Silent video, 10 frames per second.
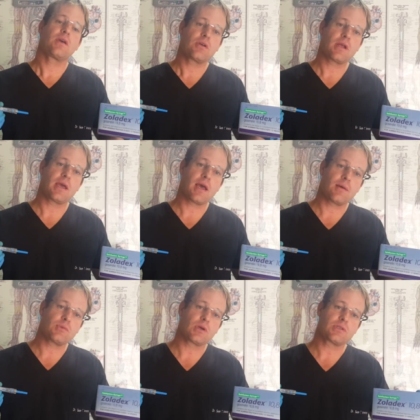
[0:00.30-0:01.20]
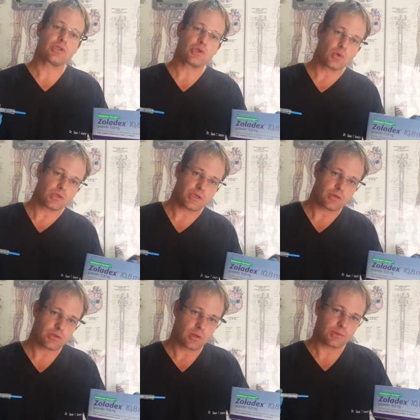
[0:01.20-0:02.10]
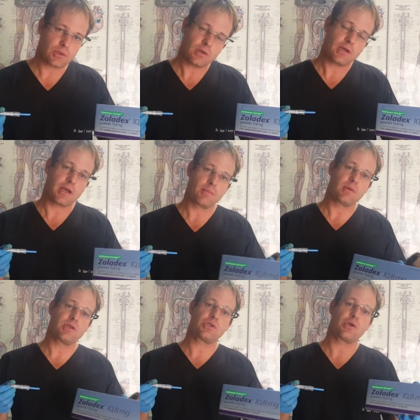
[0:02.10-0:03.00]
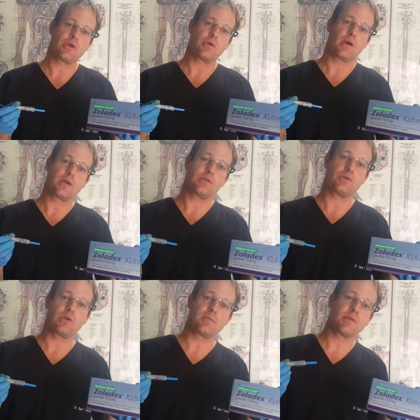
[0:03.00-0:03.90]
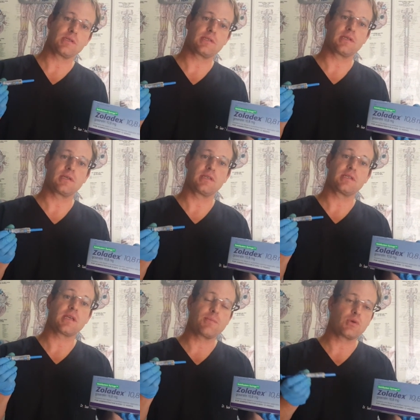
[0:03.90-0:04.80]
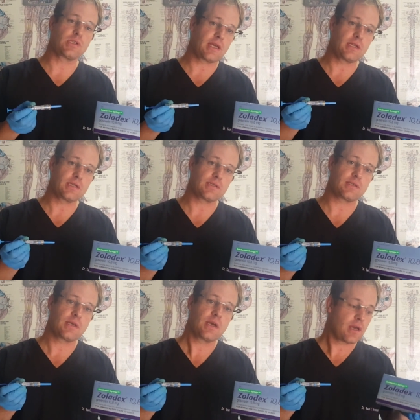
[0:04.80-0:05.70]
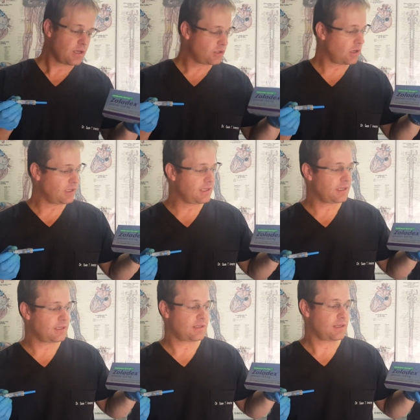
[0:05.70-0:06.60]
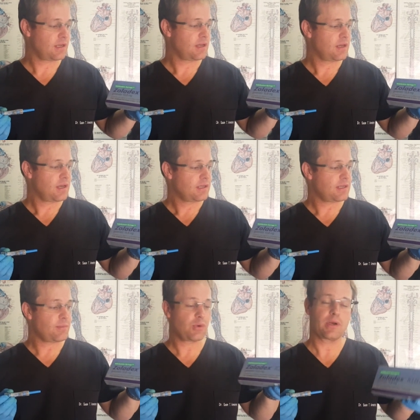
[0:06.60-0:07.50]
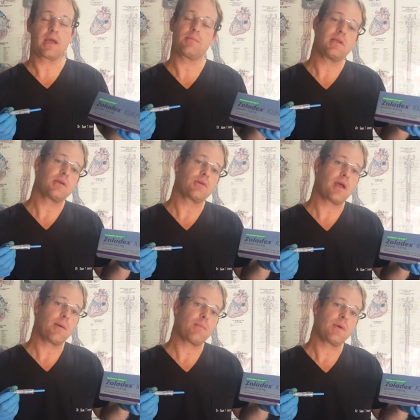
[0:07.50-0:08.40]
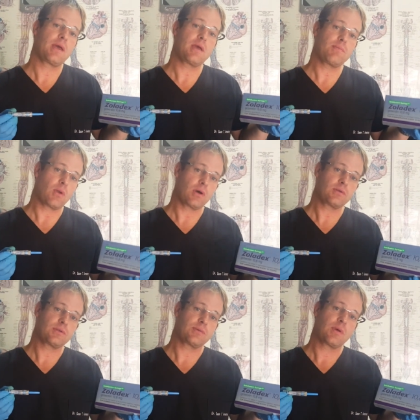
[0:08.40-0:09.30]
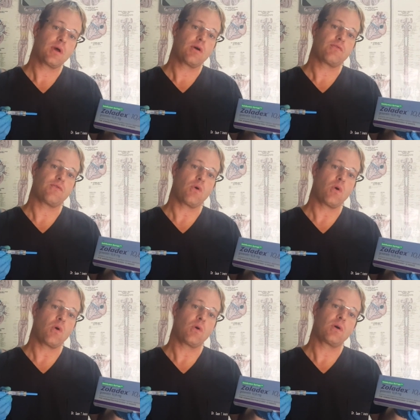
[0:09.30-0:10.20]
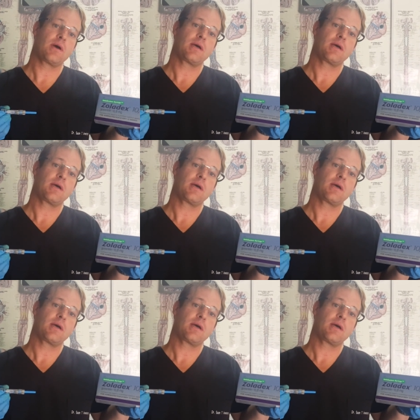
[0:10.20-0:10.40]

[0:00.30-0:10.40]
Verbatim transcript: Good day. I'm Dr. Sean Terence Armstrong and I'm going to be showing you how to administer the subcutaneous Zoladex 10.8 milligram implant for